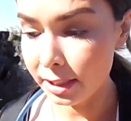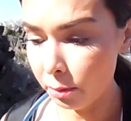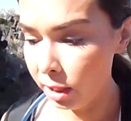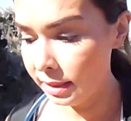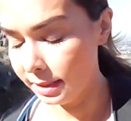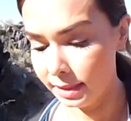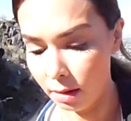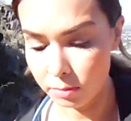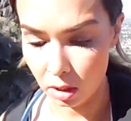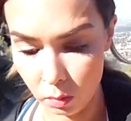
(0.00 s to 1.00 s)
and someone had
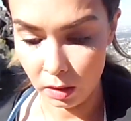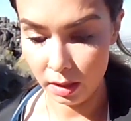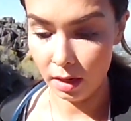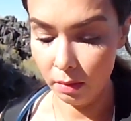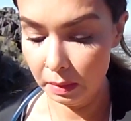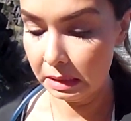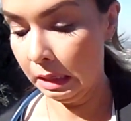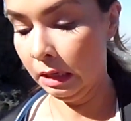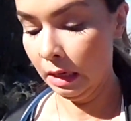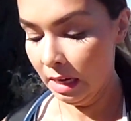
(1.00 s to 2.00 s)
stepped on one, and it was